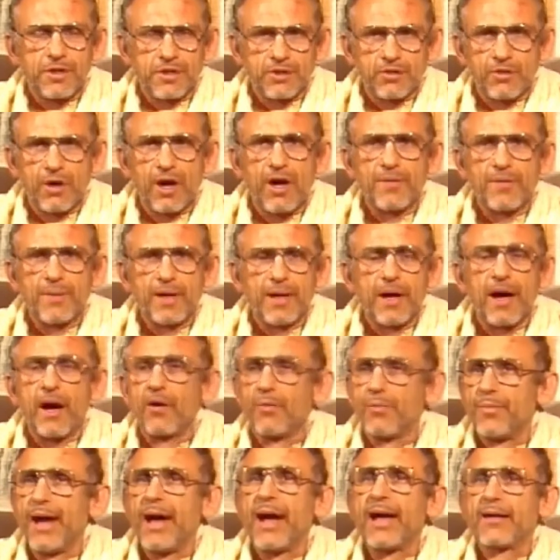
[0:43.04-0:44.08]
describing
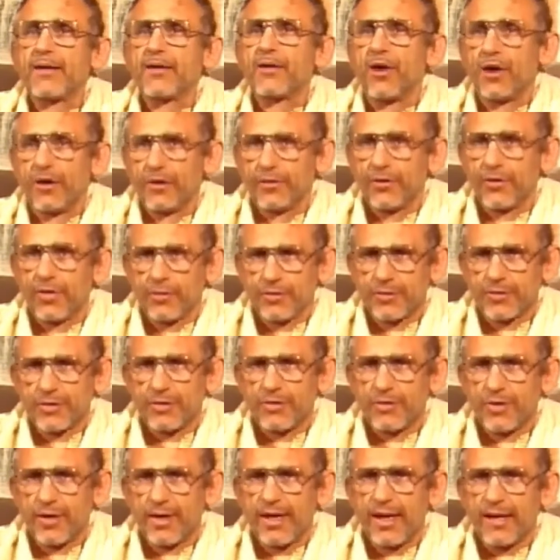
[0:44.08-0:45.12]
how bad Kali Yuga was
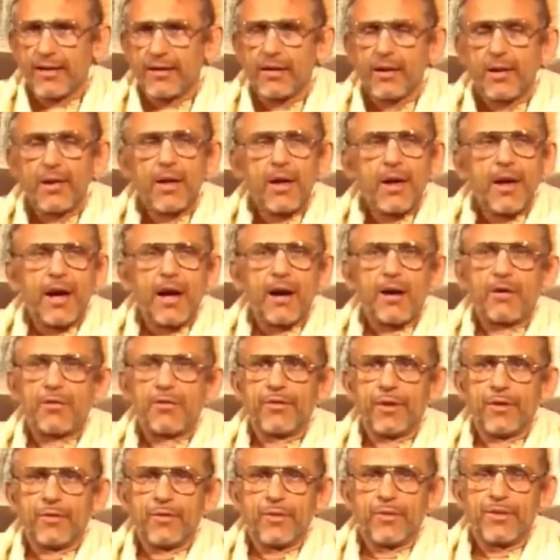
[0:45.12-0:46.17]
going to get,
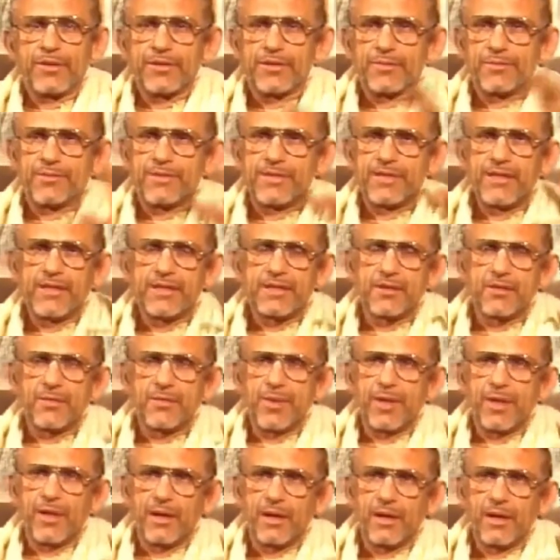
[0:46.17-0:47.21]
how there would cease
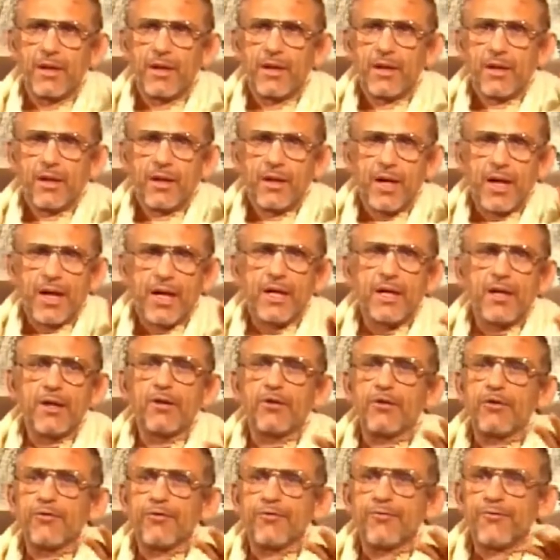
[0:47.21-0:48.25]
to be
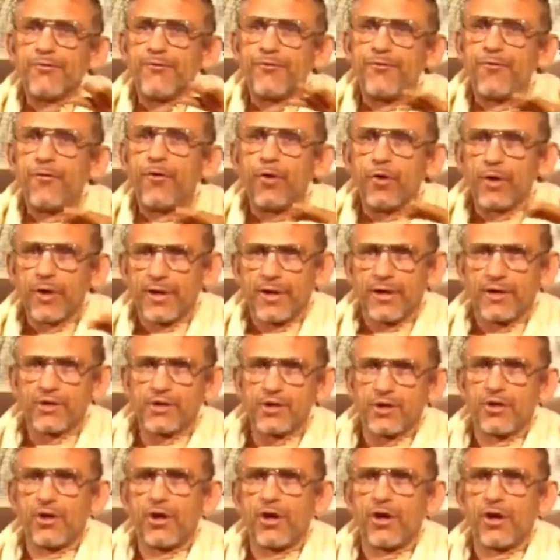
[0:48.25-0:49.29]
any
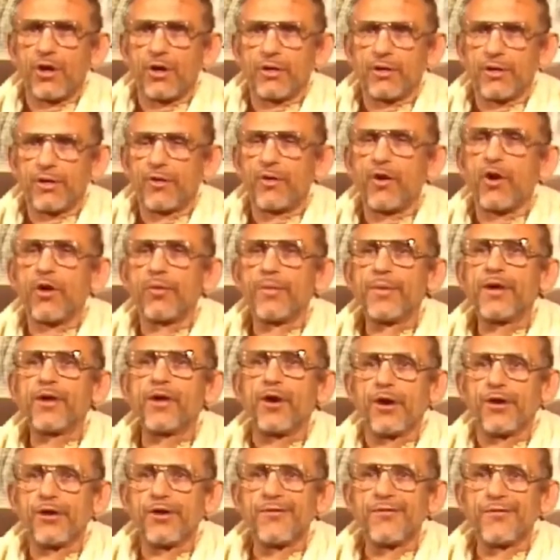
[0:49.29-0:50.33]
foliage at all. There would all
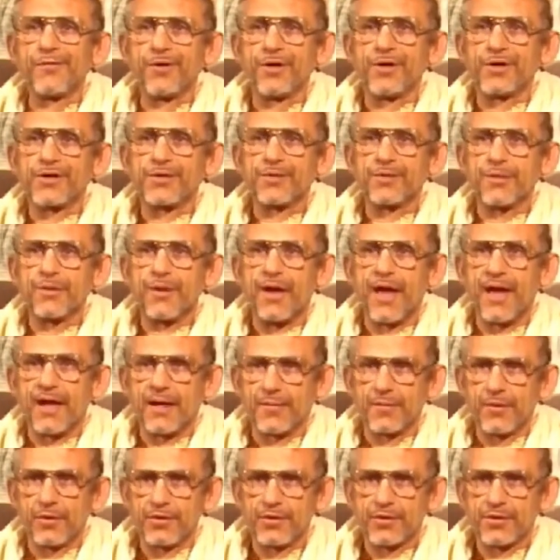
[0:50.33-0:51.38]
be carnivorous
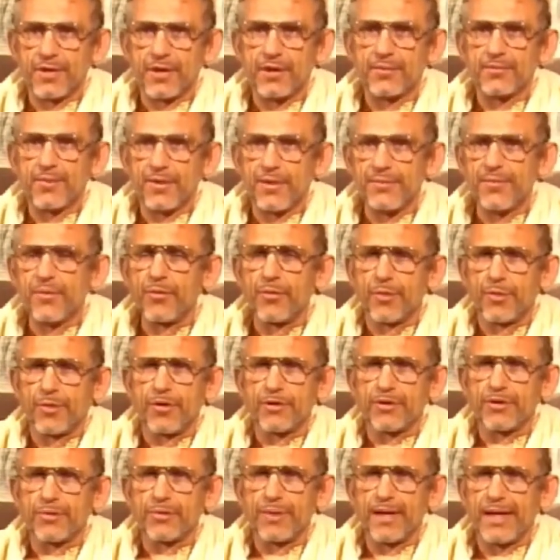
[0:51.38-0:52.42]
animals, and people
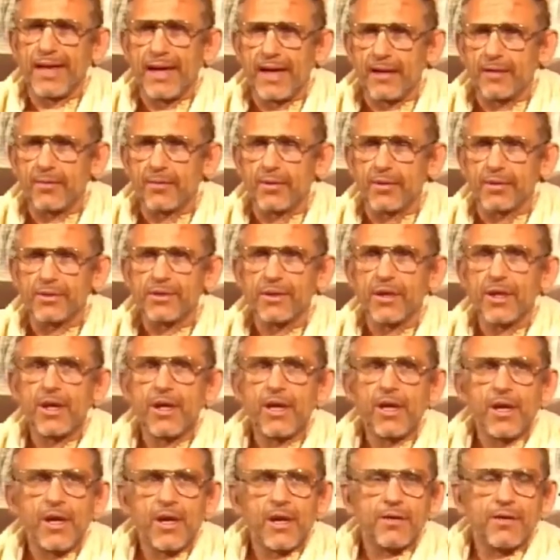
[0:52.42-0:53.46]
would also be cannibals,
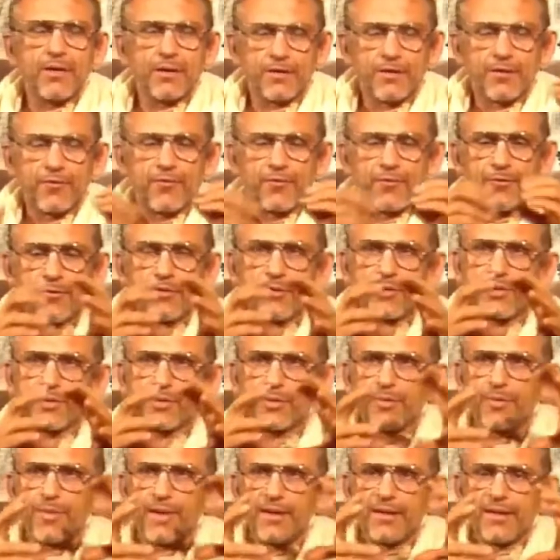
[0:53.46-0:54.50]
that the
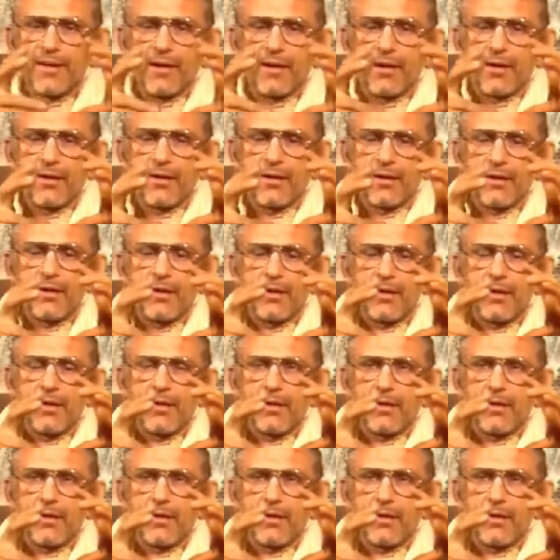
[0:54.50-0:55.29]
fruits would be there,